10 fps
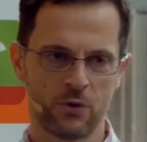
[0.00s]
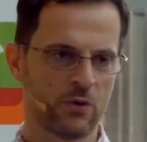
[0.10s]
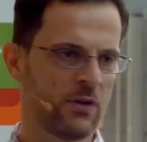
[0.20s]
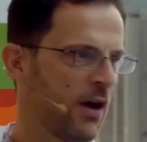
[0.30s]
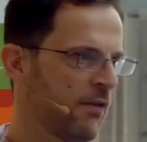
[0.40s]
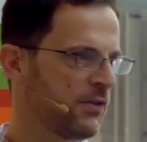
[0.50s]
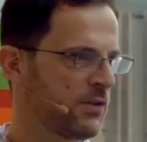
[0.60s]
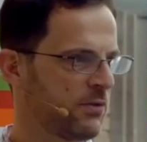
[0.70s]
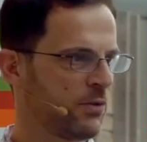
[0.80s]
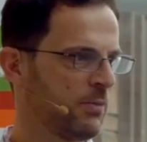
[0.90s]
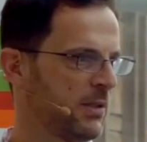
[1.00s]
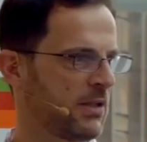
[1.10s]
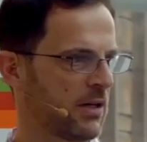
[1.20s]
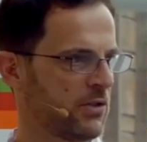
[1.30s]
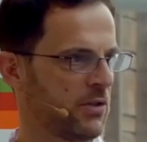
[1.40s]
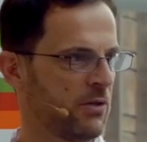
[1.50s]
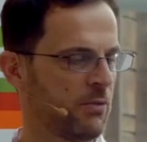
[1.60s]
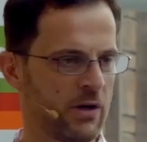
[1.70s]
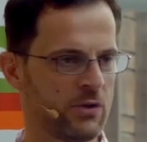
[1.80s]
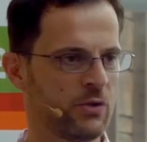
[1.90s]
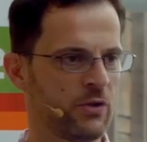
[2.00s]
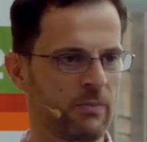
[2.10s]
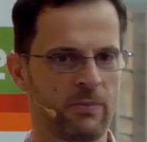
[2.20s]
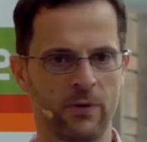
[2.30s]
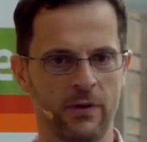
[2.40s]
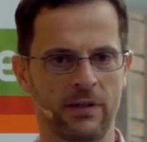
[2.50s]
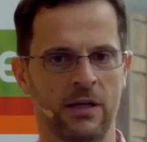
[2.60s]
should the office should be structured, where it should report,